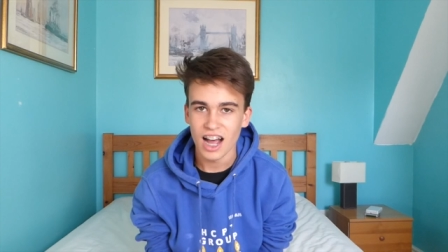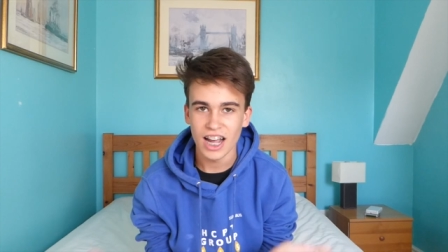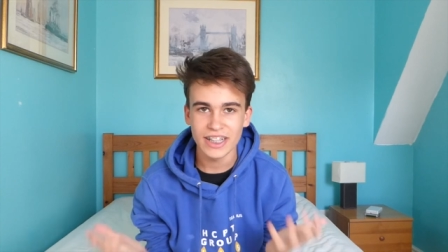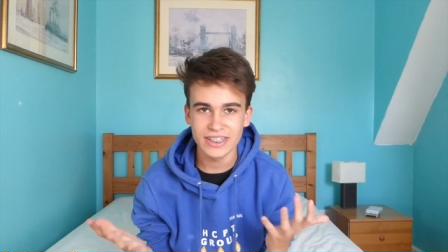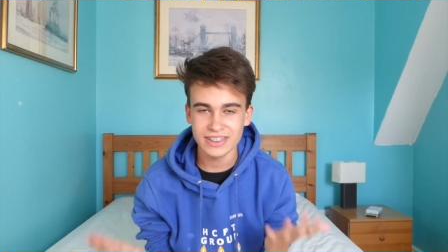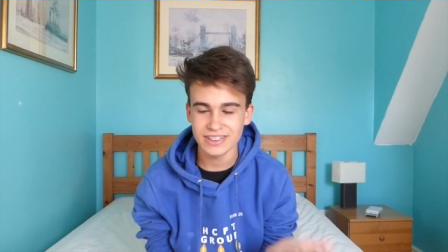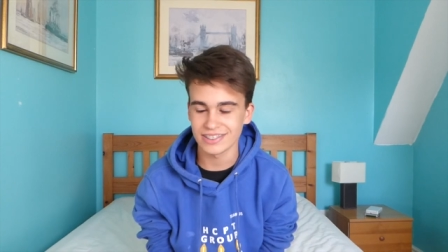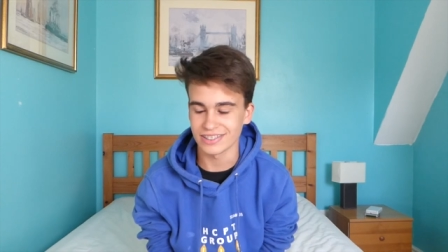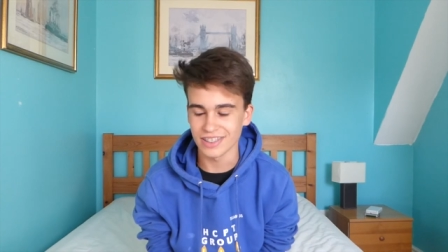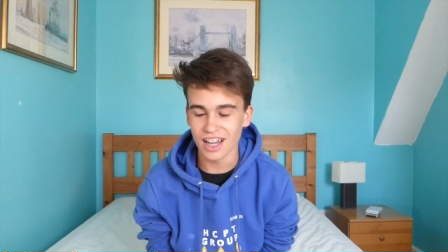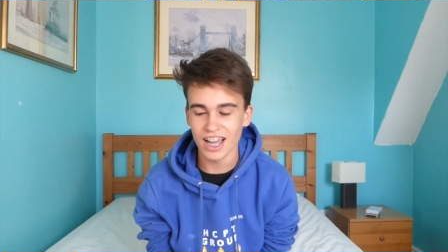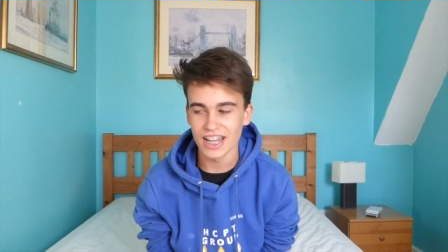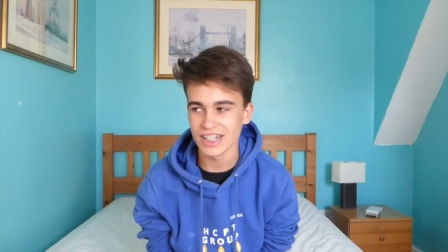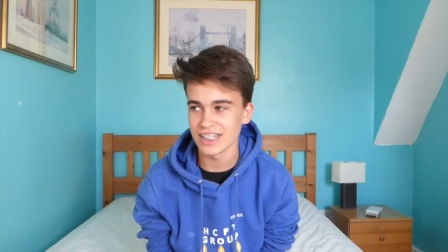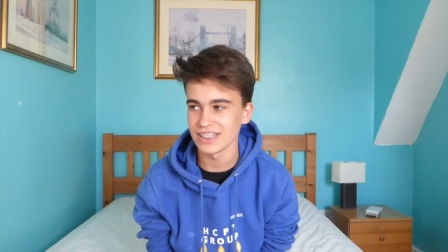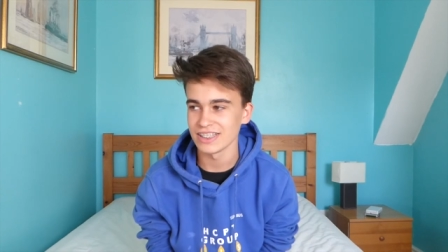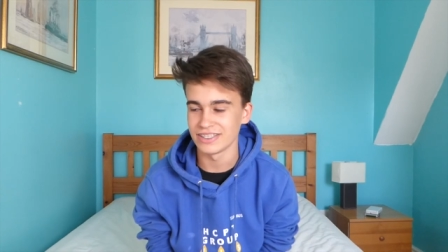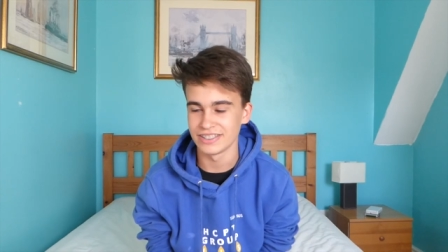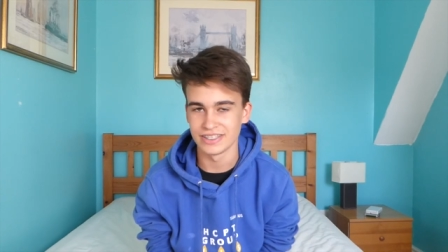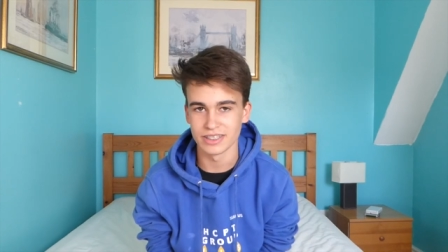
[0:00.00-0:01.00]
I
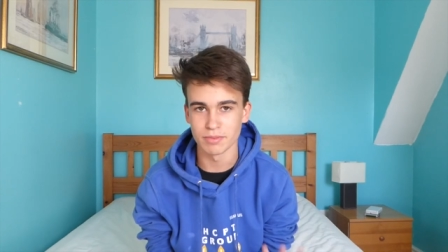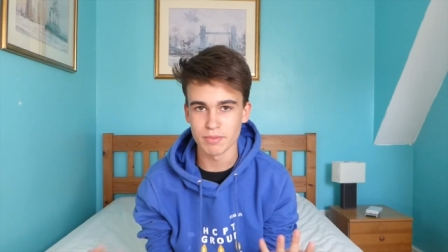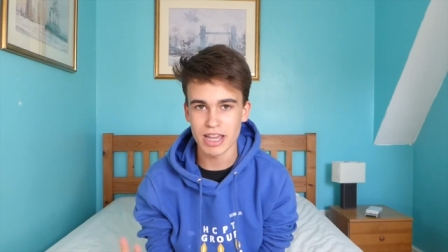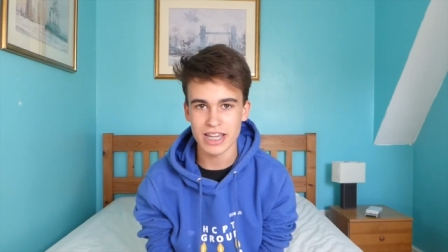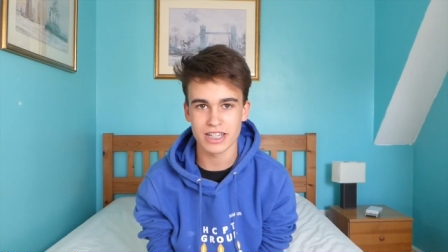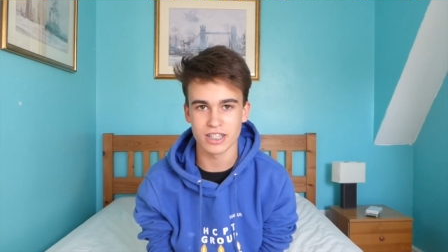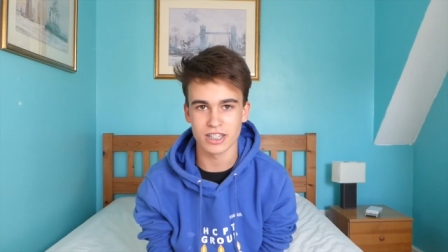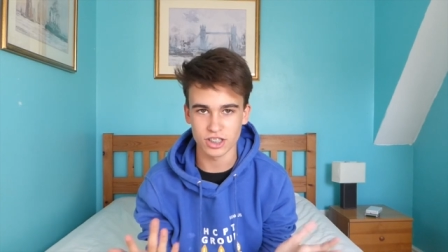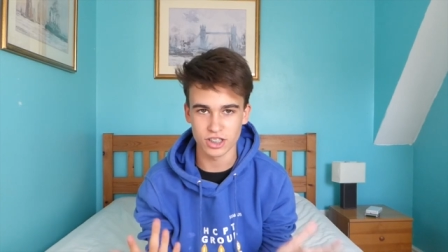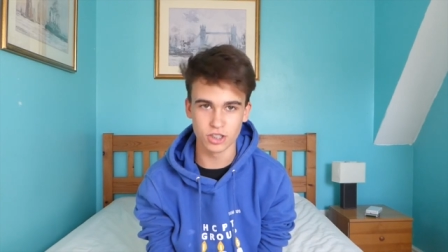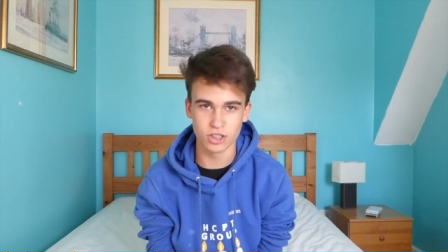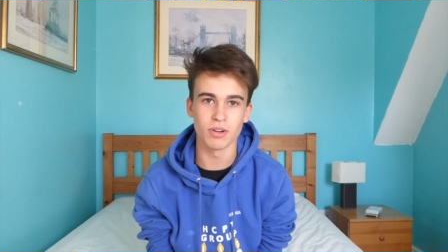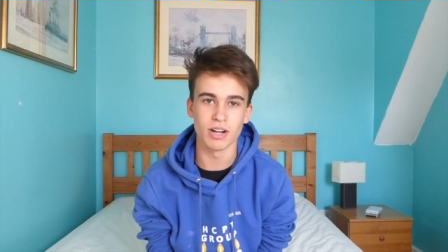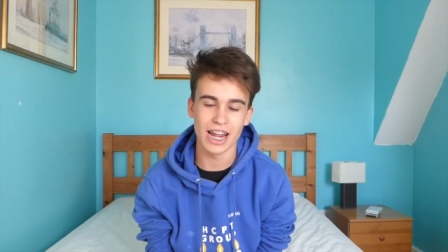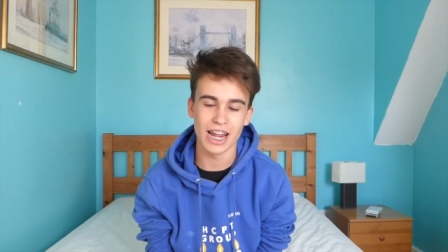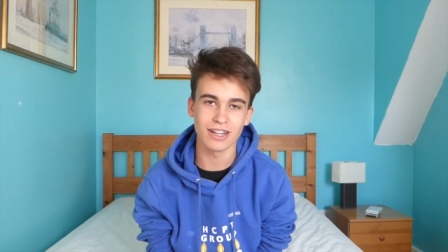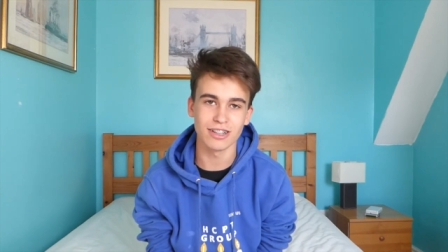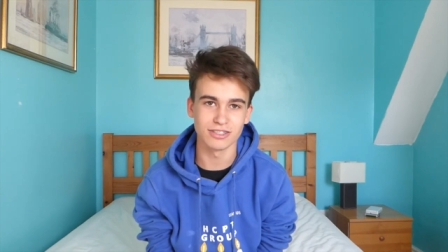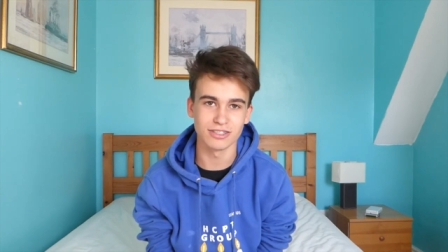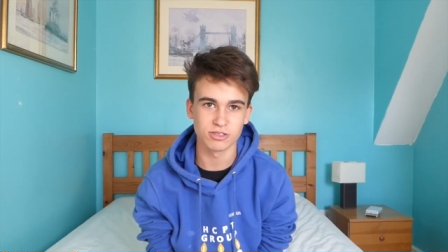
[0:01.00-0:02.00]
decided to make a
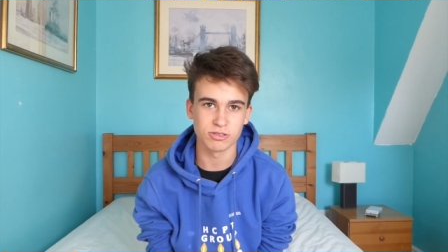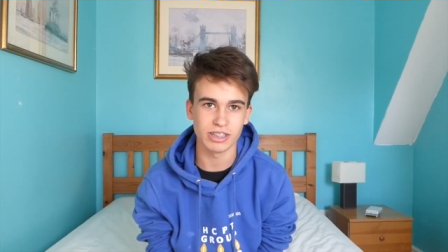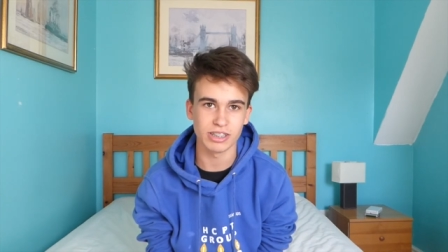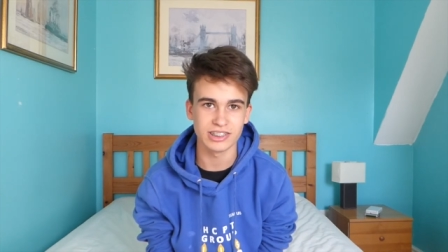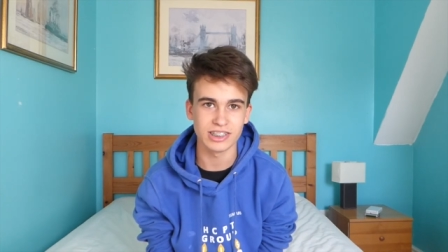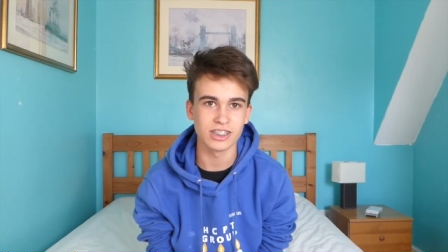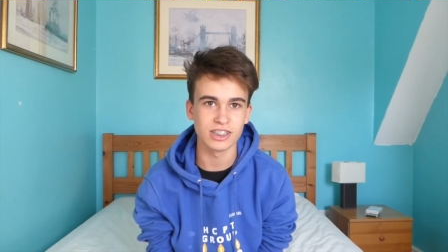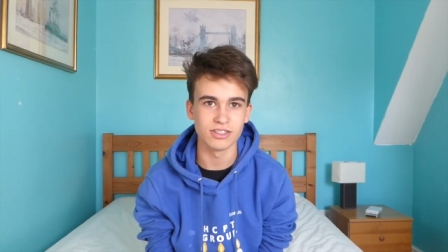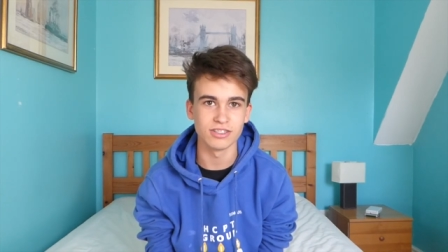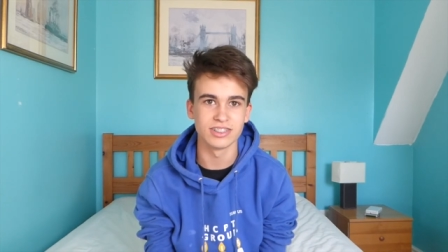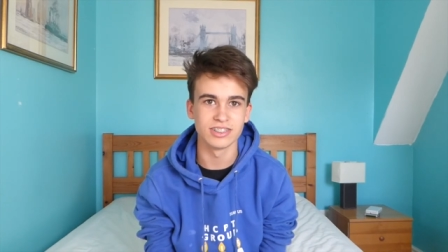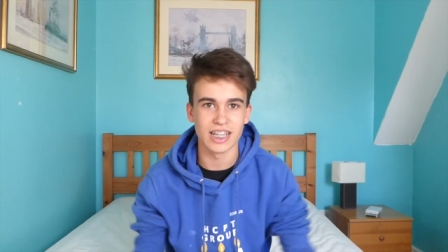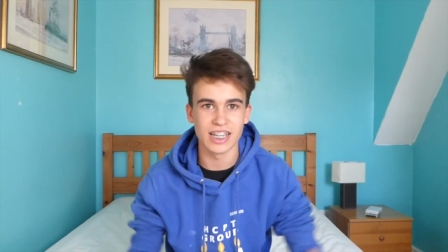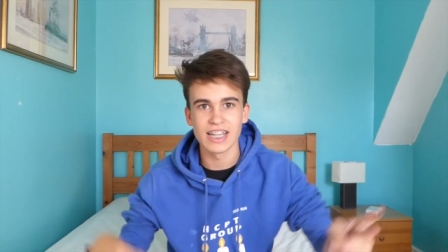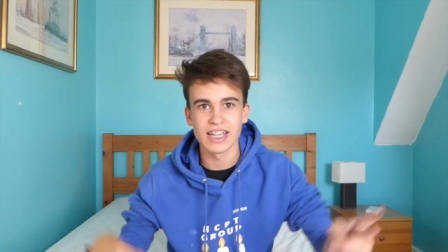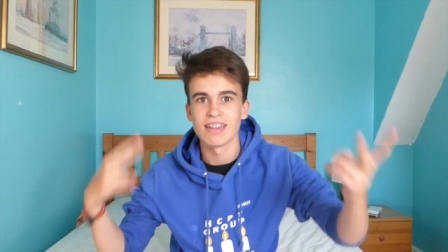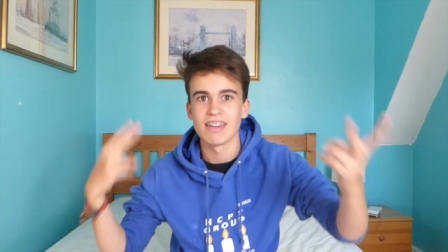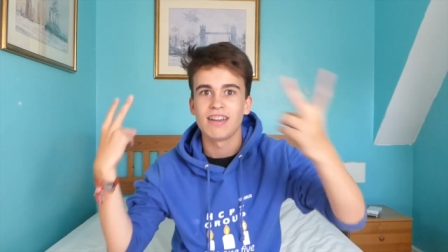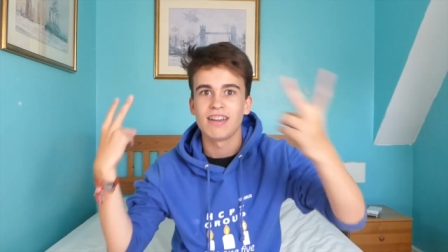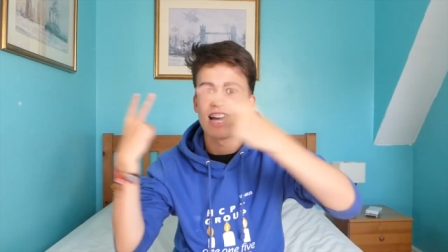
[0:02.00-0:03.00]
Q&A on Twitter using